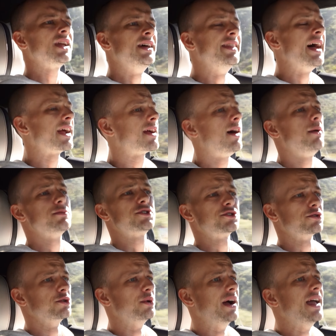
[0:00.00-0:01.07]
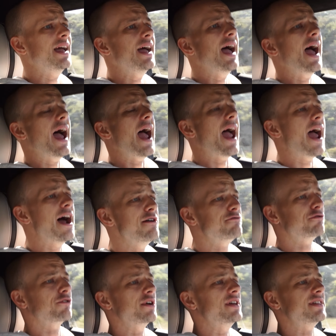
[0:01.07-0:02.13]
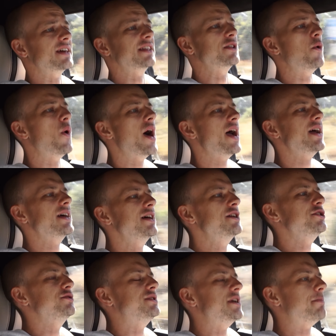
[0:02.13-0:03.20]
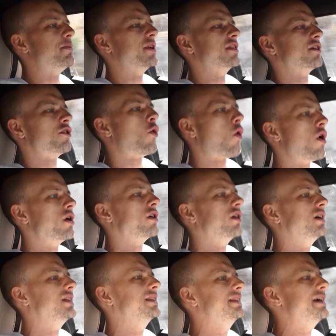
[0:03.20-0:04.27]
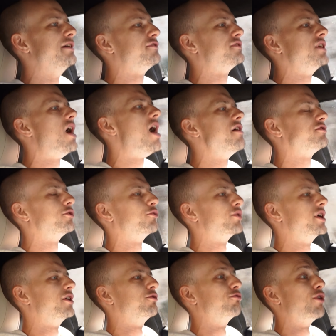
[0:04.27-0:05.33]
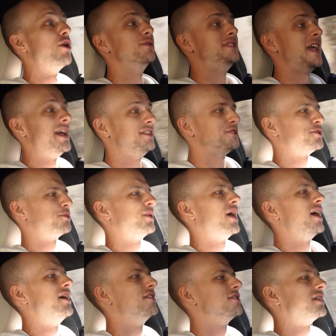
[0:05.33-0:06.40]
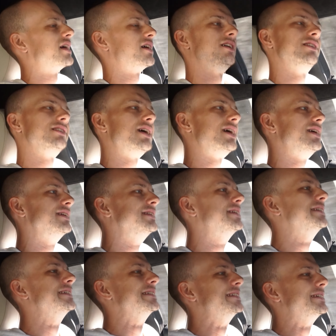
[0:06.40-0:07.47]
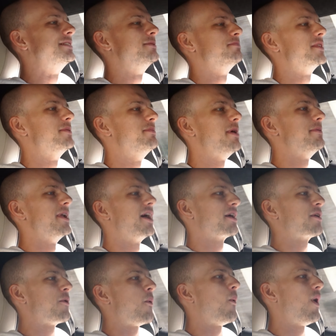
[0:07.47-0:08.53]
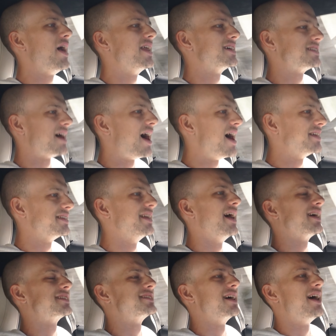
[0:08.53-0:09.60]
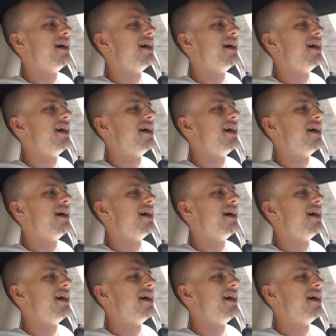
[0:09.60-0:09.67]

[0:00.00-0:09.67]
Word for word: And that comes through everything. The way you dip into the corner, lift off, the rear rotates around. You're like, all right, maybe not quite as hot the next